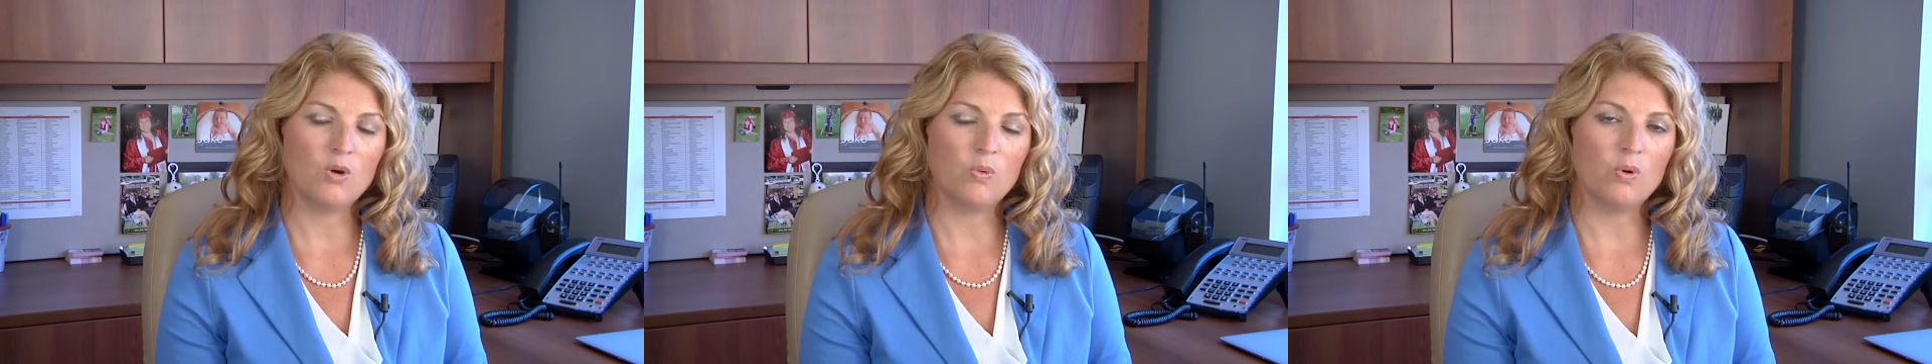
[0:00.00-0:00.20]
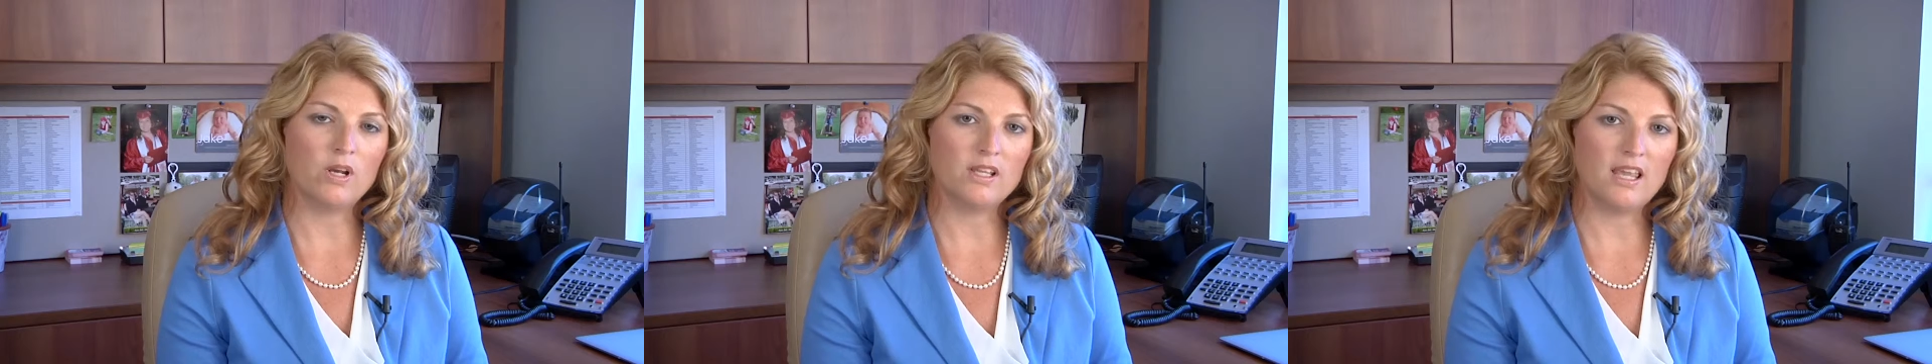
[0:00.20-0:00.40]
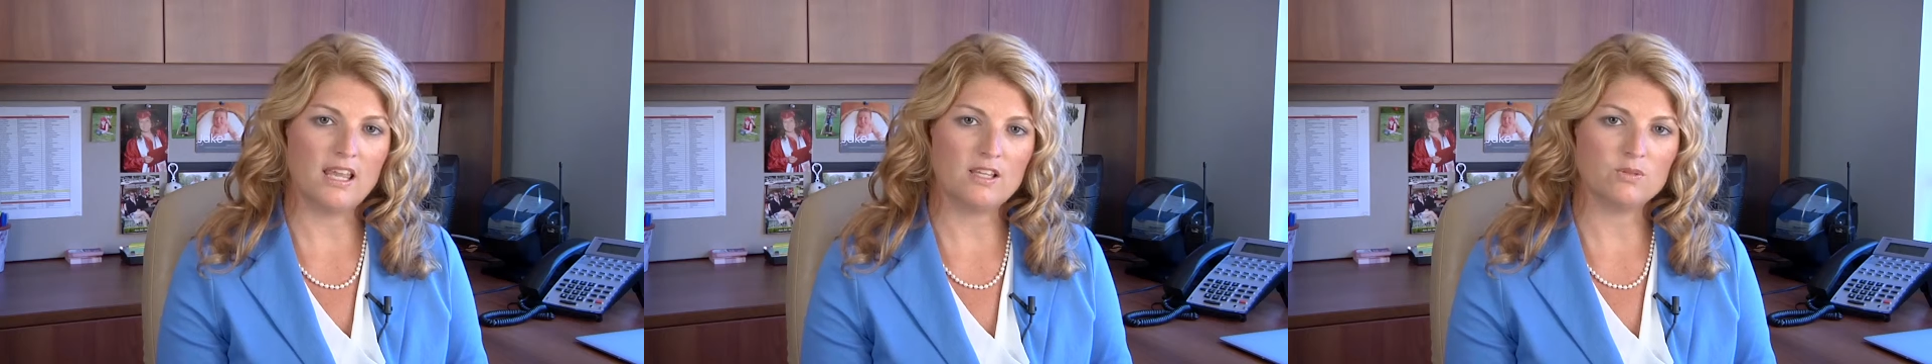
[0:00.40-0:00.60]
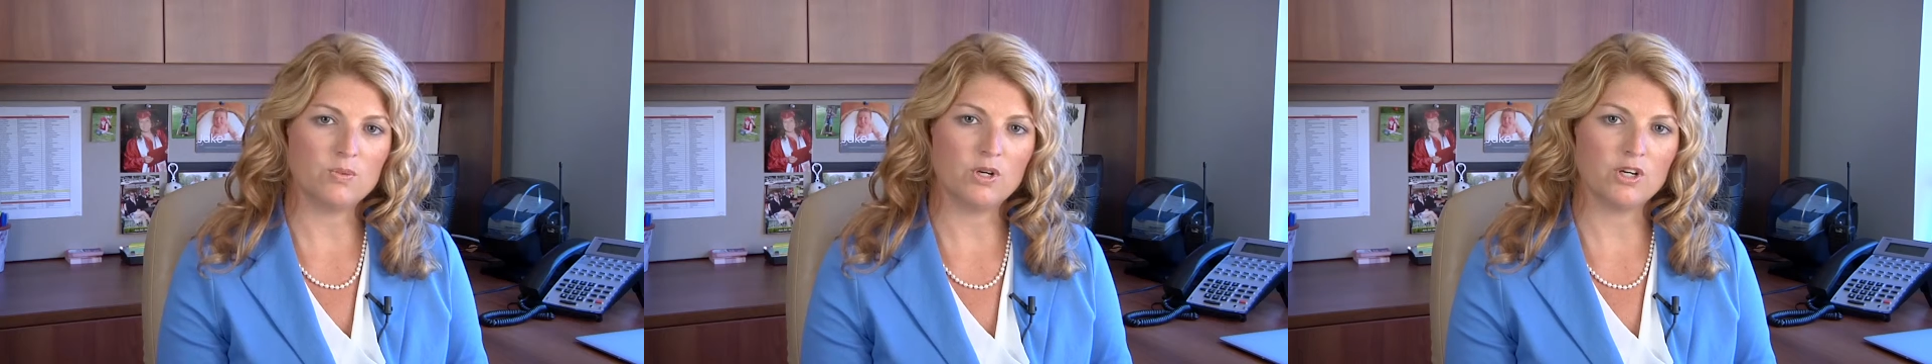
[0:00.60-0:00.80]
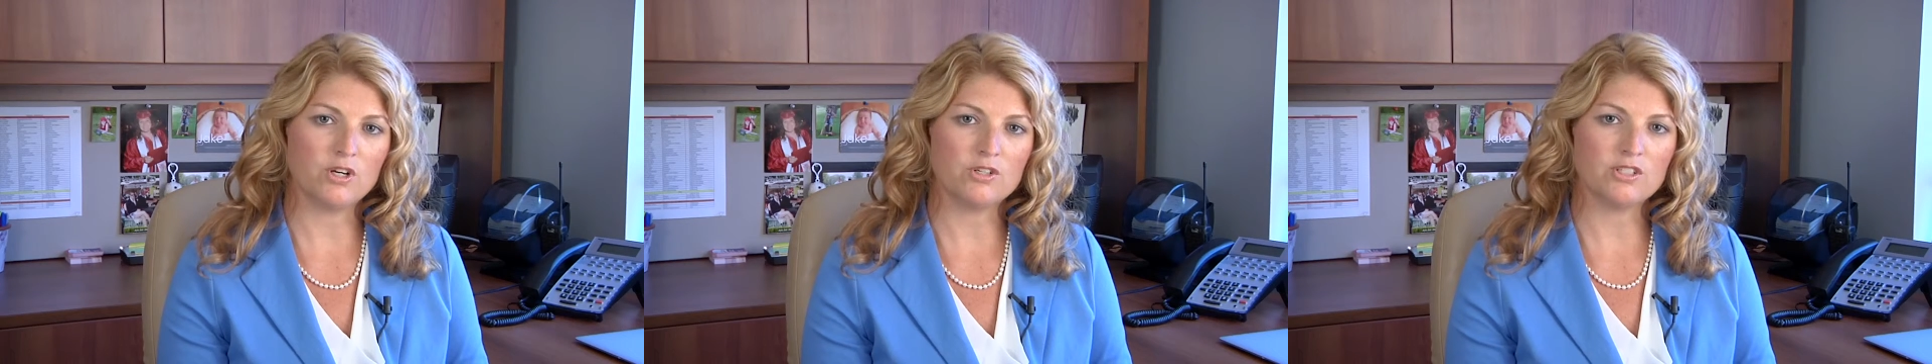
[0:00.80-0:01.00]
what
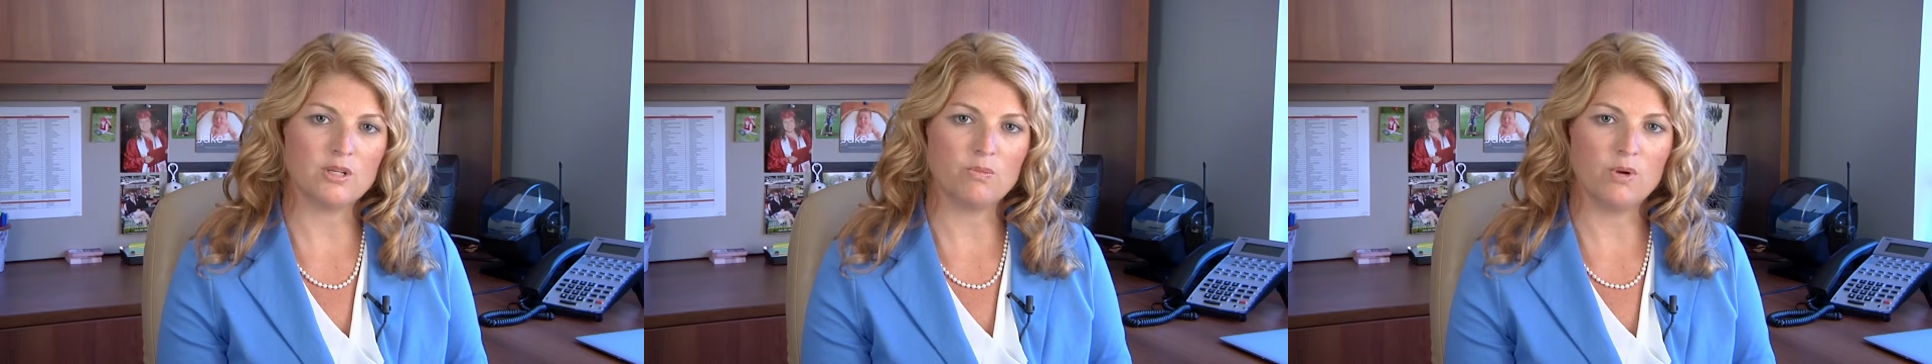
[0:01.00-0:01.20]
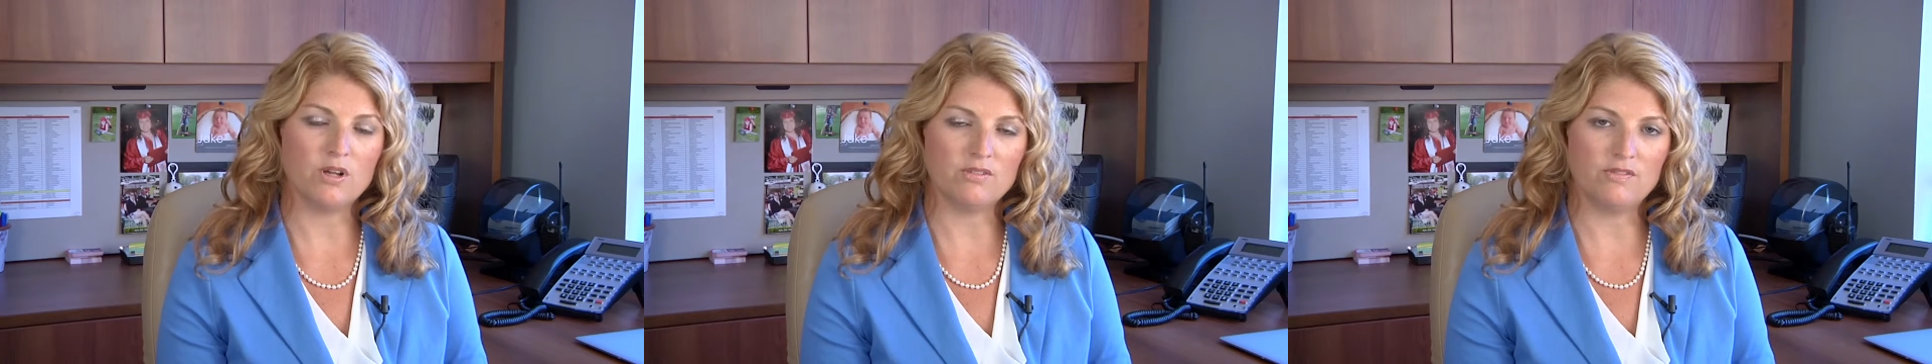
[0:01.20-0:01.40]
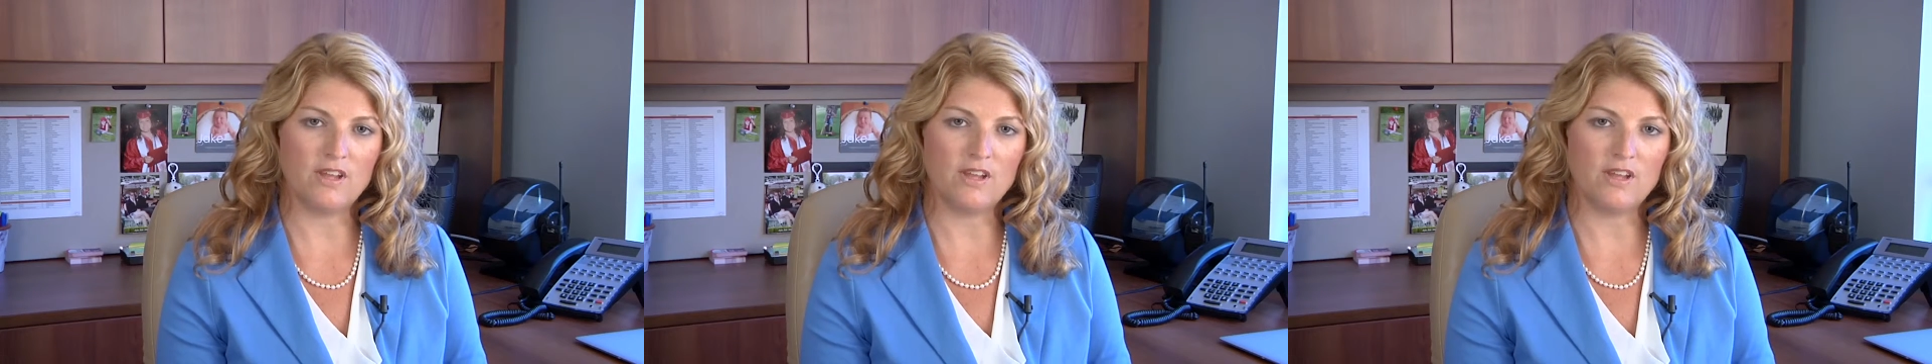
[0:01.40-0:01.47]
caseworkers and what